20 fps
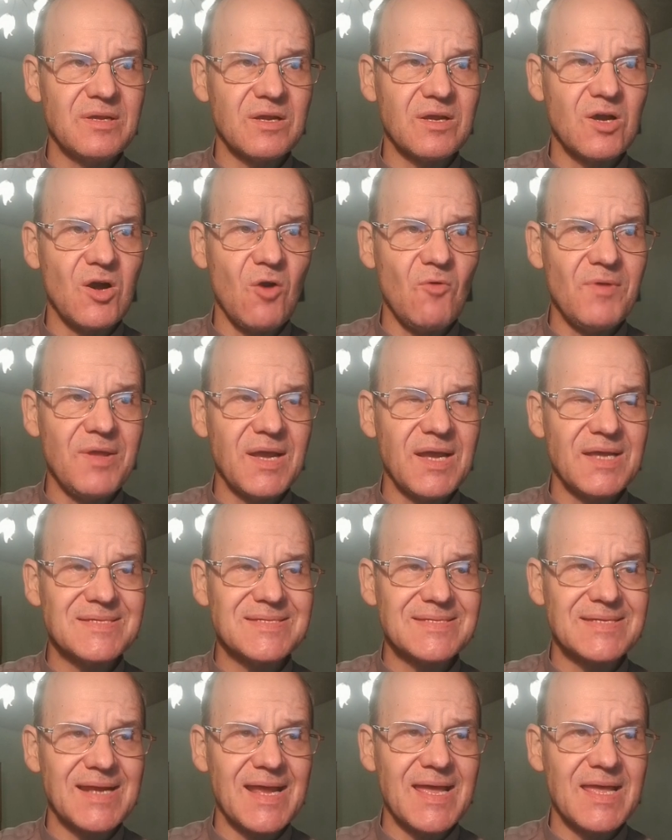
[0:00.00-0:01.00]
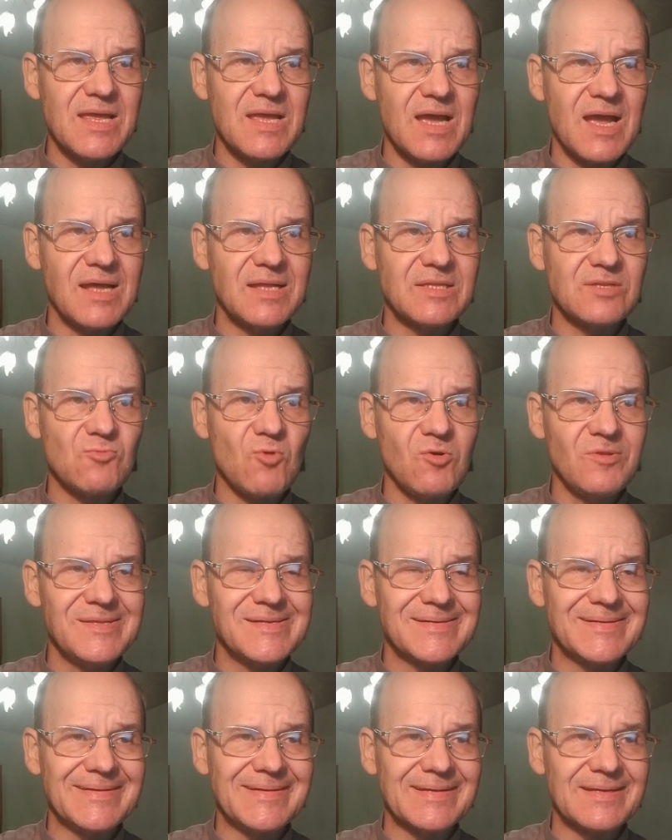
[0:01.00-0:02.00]
going astray and
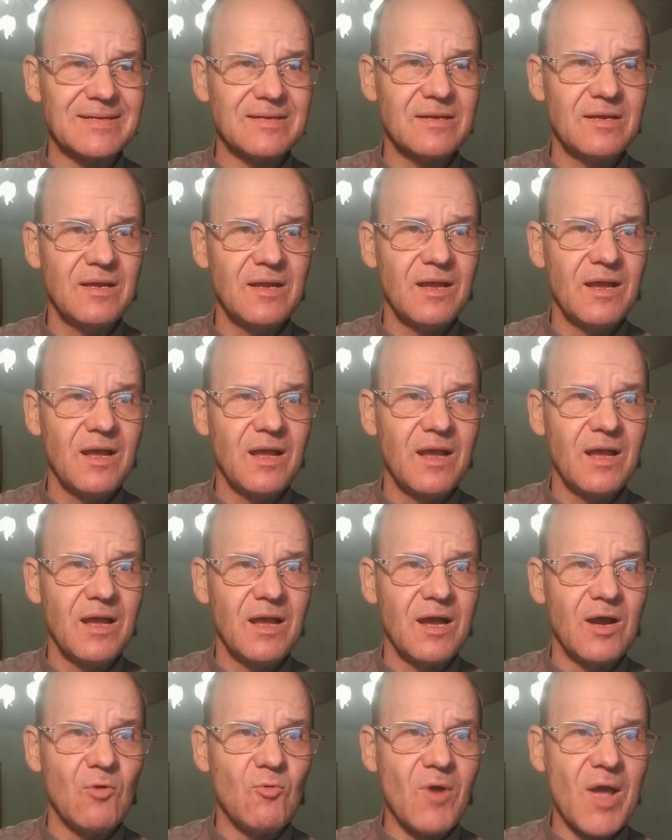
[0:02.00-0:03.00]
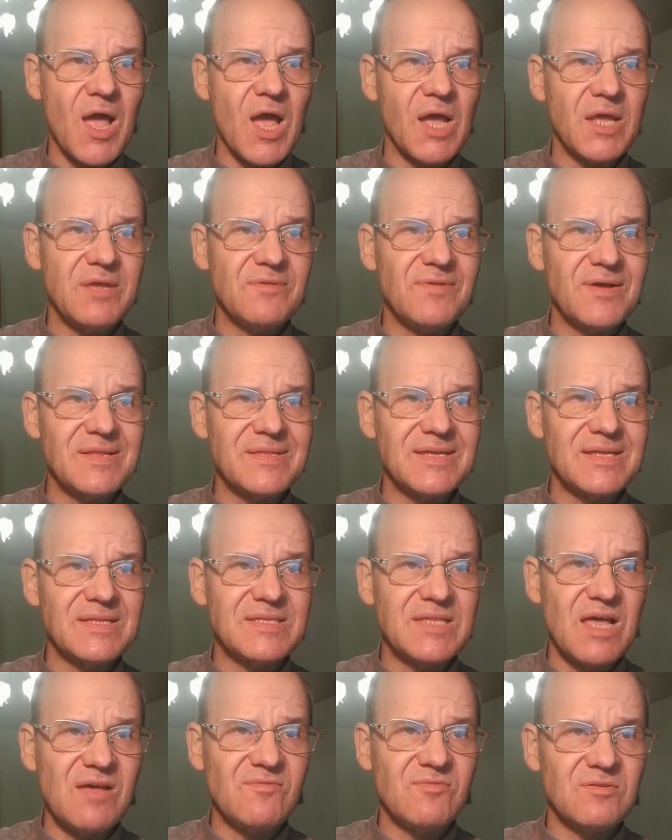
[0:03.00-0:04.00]
wandering where even the
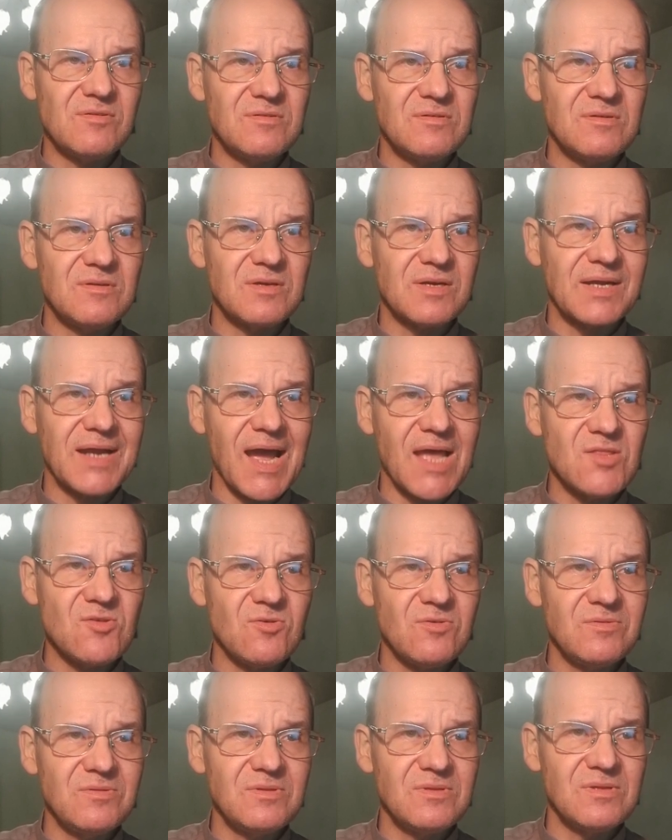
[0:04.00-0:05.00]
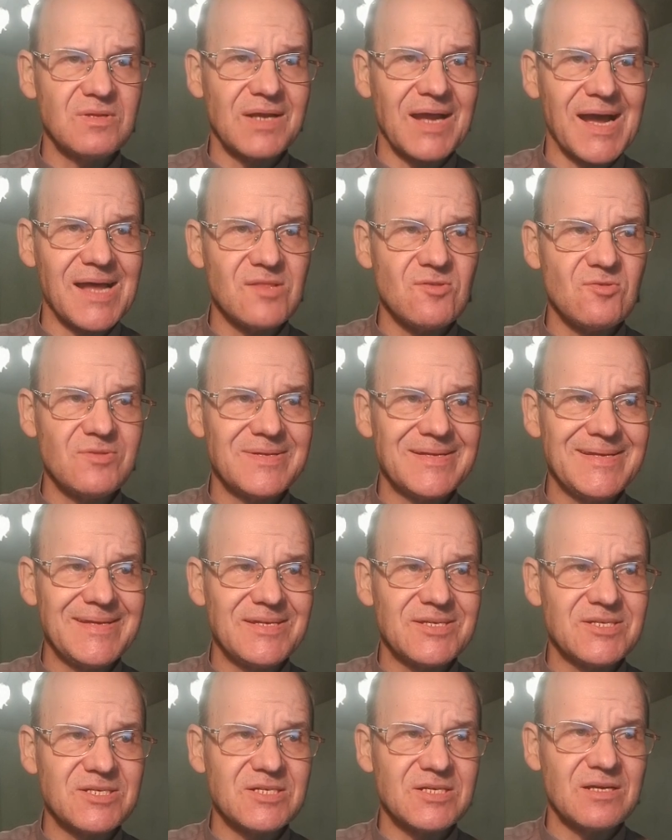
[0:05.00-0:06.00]
devil cannot
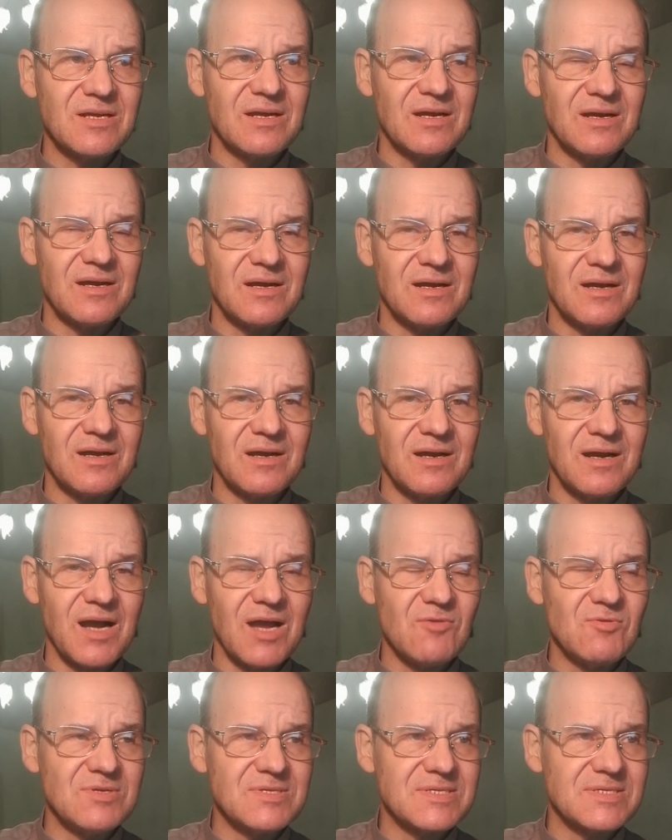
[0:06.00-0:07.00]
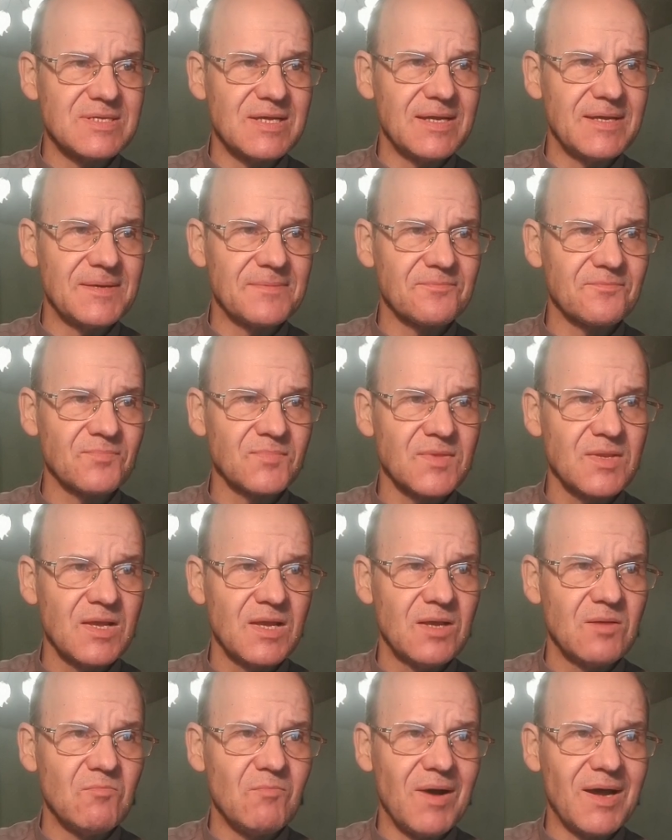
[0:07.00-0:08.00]
reach, I will say.
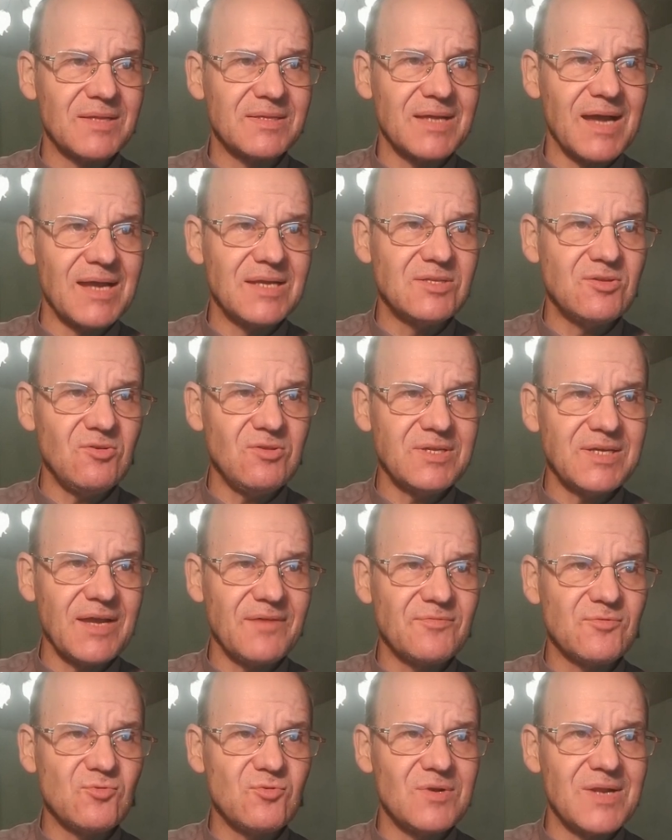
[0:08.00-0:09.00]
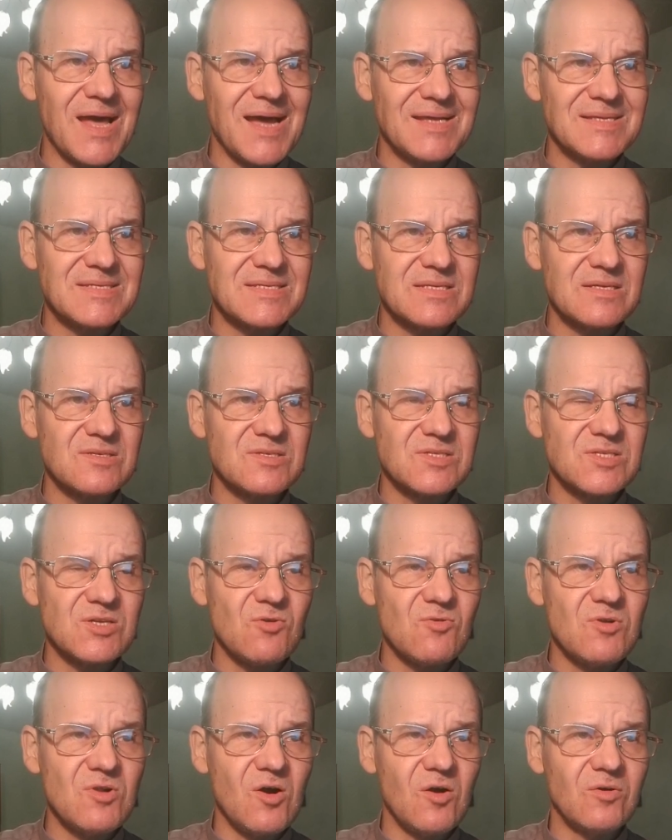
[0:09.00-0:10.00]
But I don't have to last so
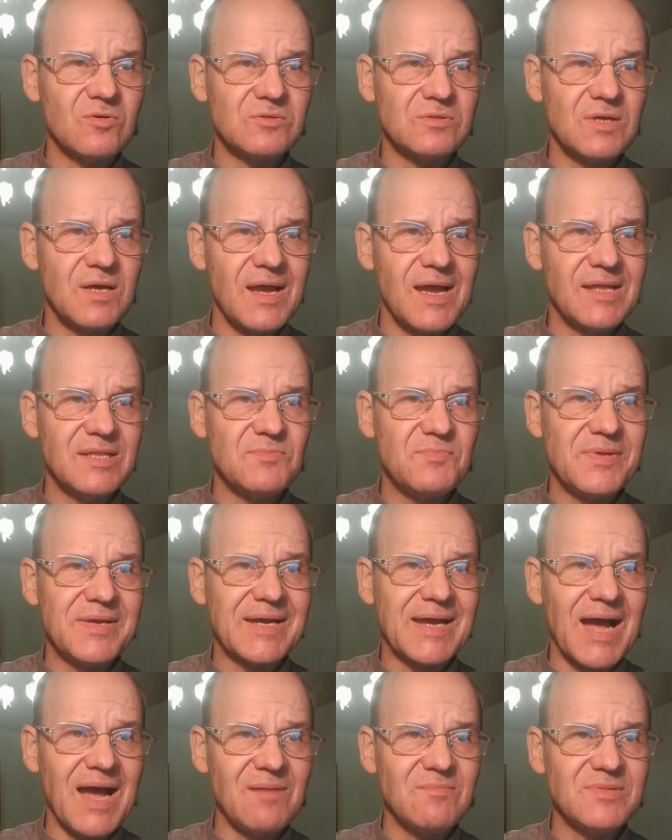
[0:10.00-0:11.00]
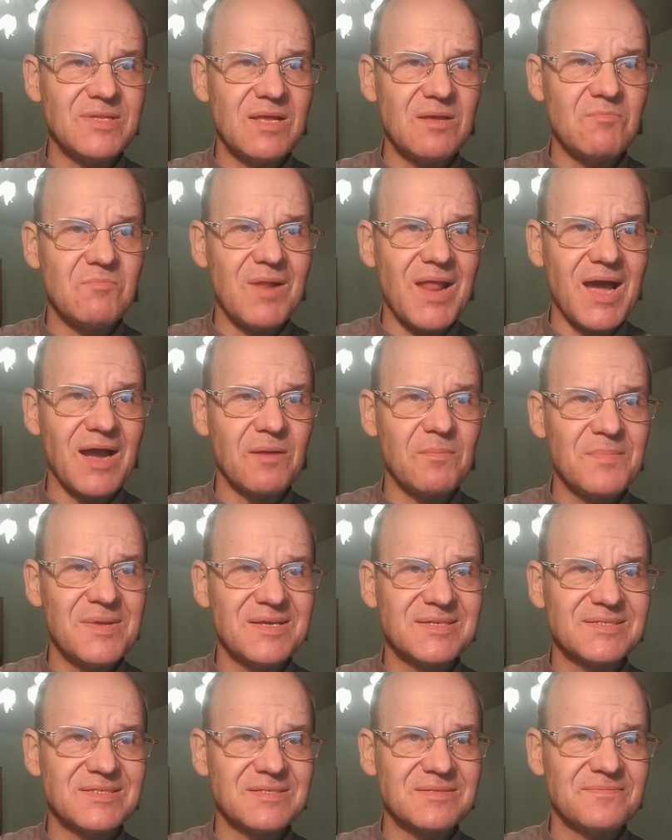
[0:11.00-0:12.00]
long and become the black
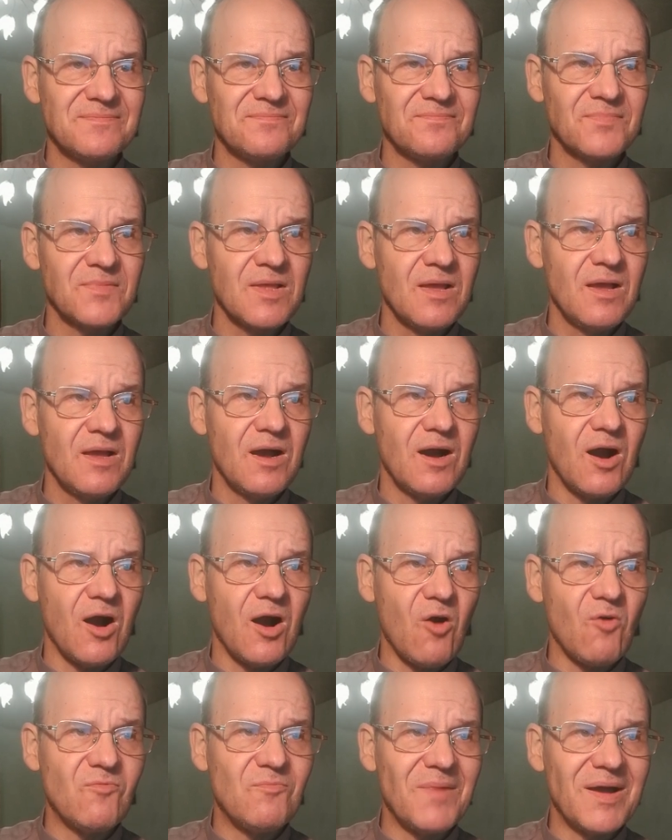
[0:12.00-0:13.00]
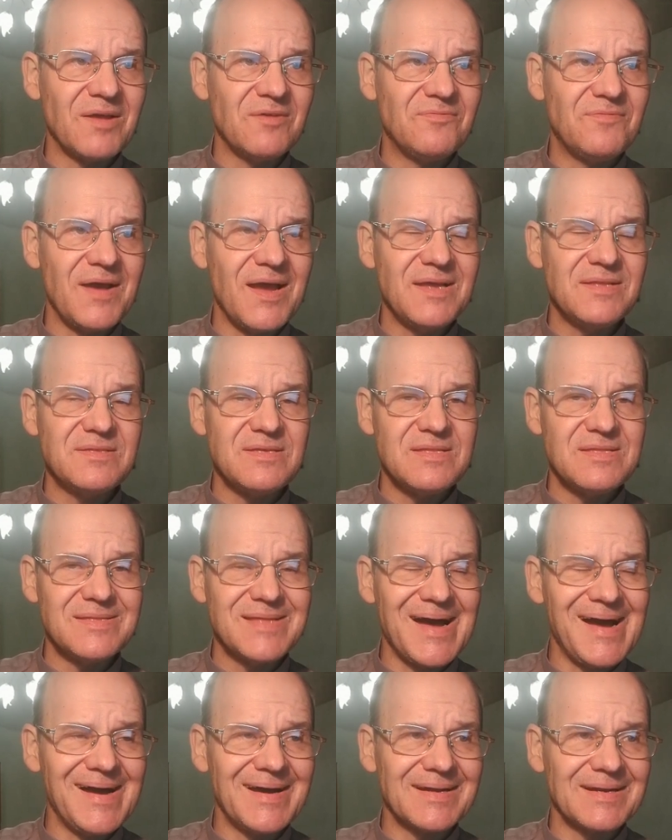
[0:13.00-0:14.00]
mix of my fate in
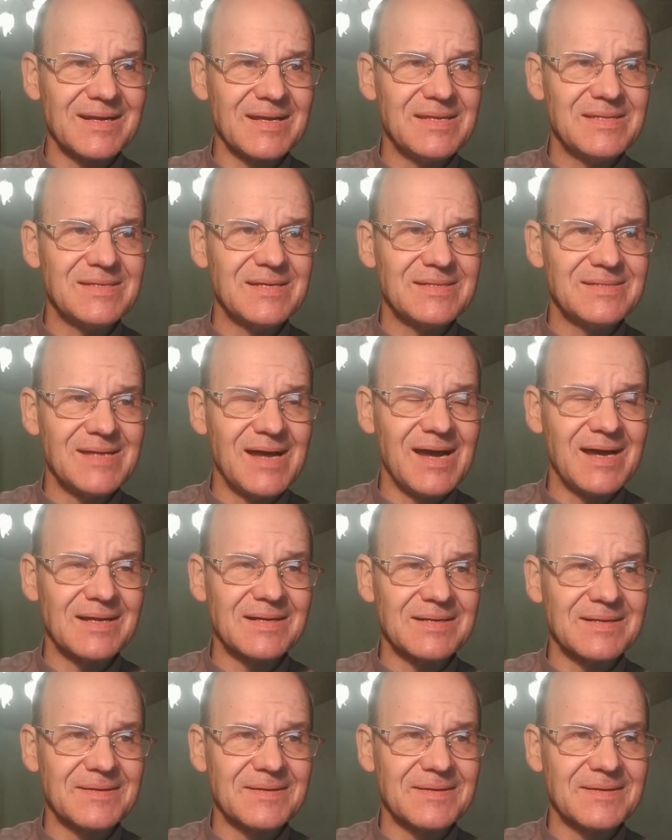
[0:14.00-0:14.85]
the dark.